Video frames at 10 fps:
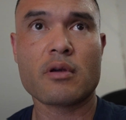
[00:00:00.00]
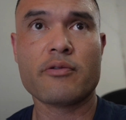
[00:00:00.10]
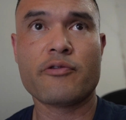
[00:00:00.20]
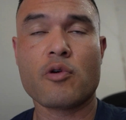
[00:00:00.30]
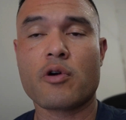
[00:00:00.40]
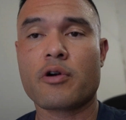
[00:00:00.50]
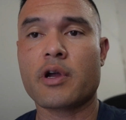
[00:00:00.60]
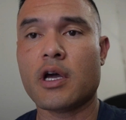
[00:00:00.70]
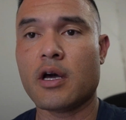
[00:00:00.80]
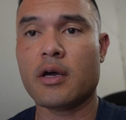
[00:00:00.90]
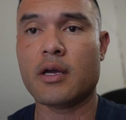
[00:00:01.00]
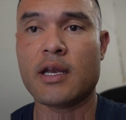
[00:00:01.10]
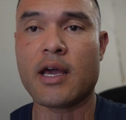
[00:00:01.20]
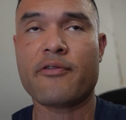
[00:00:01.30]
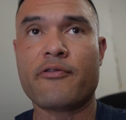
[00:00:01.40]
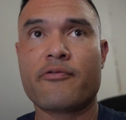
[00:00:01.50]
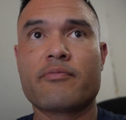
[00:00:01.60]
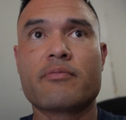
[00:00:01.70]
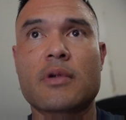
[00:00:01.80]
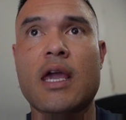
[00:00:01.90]
for an
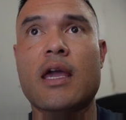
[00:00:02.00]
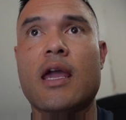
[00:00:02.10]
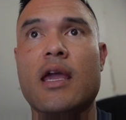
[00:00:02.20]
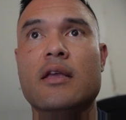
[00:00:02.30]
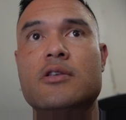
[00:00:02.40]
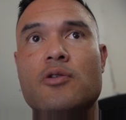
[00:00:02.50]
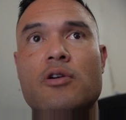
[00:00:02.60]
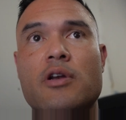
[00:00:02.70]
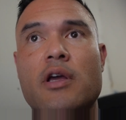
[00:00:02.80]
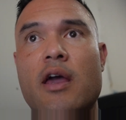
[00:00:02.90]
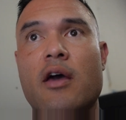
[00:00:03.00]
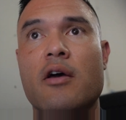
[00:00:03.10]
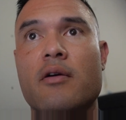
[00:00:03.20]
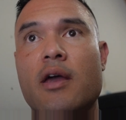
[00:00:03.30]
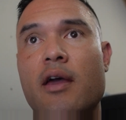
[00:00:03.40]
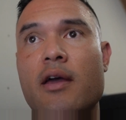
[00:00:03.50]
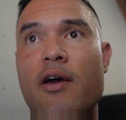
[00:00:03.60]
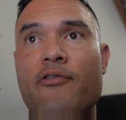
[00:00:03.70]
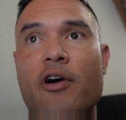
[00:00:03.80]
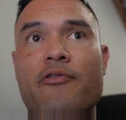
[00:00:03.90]
FK8 or an
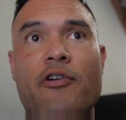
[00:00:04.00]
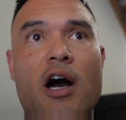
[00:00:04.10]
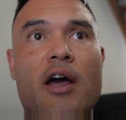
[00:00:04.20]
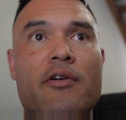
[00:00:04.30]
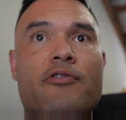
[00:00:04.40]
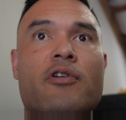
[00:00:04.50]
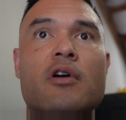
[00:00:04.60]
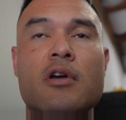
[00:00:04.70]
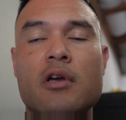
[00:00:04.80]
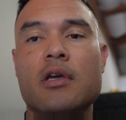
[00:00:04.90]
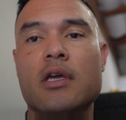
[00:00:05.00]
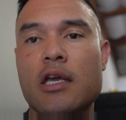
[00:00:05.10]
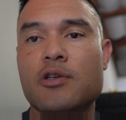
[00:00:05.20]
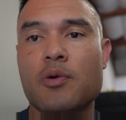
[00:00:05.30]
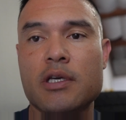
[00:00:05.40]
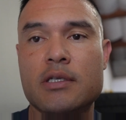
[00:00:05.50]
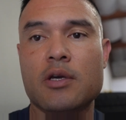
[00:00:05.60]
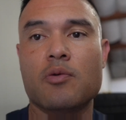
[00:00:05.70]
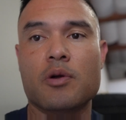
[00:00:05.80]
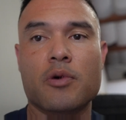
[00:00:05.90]
FL5
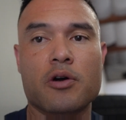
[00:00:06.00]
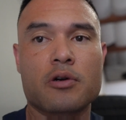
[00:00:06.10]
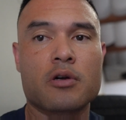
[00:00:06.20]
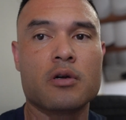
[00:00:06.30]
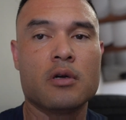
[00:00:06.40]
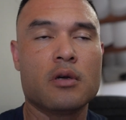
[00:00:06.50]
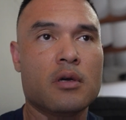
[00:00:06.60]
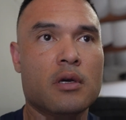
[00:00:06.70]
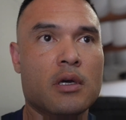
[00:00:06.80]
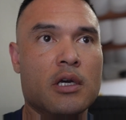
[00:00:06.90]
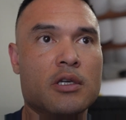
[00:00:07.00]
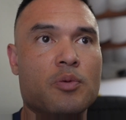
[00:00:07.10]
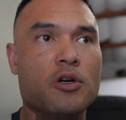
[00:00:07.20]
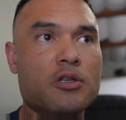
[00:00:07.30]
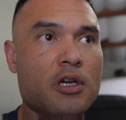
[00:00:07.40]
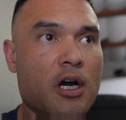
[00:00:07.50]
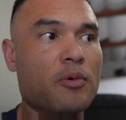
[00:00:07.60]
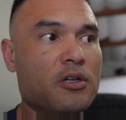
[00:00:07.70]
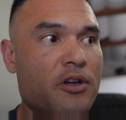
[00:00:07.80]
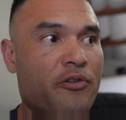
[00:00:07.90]
K20C1 motor. Spoke to a
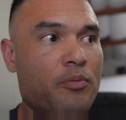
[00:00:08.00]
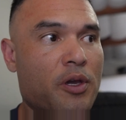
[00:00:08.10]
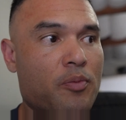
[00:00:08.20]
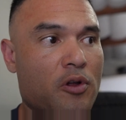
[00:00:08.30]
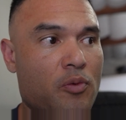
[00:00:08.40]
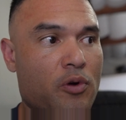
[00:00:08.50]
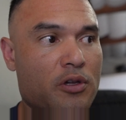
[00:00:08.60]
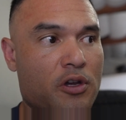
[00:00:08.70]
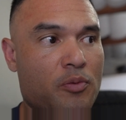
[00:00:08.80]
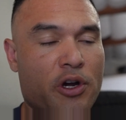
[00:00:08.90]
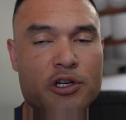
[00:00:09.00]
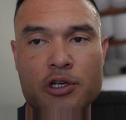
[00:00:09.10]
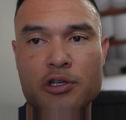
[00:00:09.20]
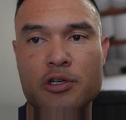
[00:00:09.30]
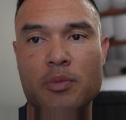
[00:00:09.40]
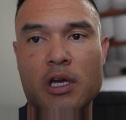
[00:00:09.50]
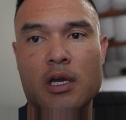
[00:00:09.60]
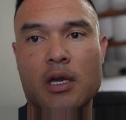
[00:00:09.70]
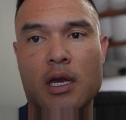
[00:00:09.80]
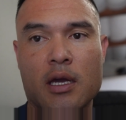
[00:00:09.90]
couple of different people on where the compression should
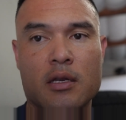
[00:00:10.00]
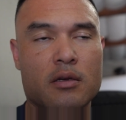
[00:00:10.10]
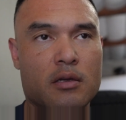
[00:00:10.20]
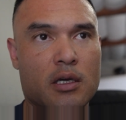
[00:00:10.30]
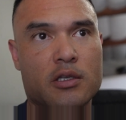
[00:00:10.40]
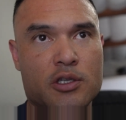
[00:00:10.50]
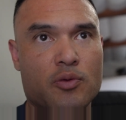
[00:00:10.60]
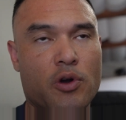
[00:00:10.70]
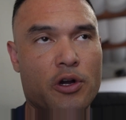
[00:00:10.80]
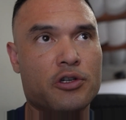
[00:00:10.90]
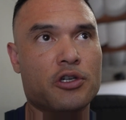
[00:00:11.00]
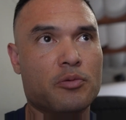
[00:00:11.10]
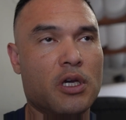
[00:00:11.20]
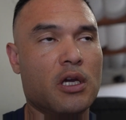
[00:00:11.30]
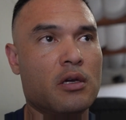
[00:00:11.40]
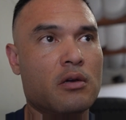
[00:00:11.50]
be, and it's where it should be.